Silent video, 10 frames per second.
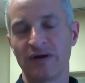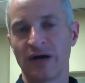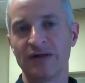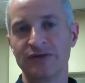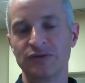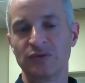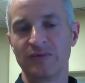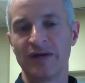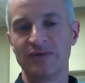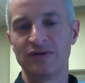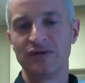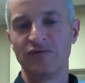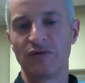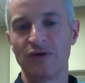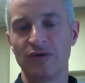colleges would be able to do
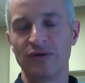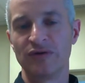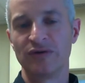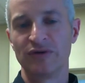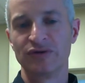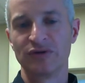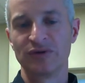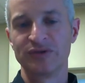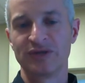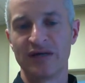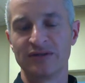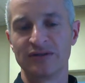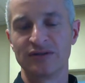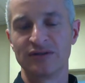for you under those circumstances.